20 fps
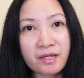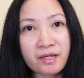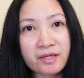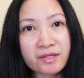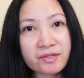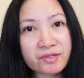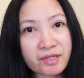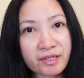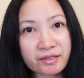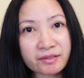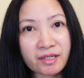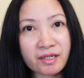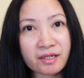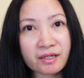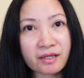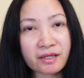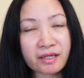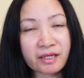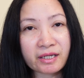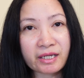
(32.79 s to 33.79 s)

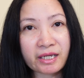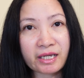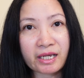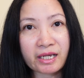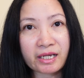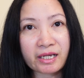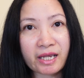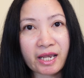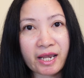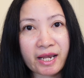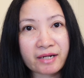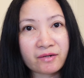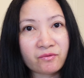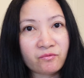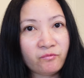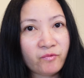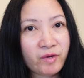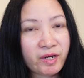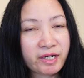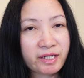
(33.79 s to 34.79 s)
setting
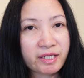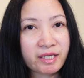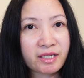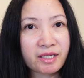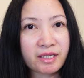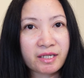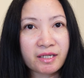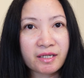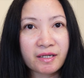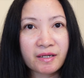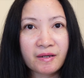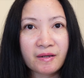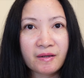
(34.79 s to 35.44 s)
can really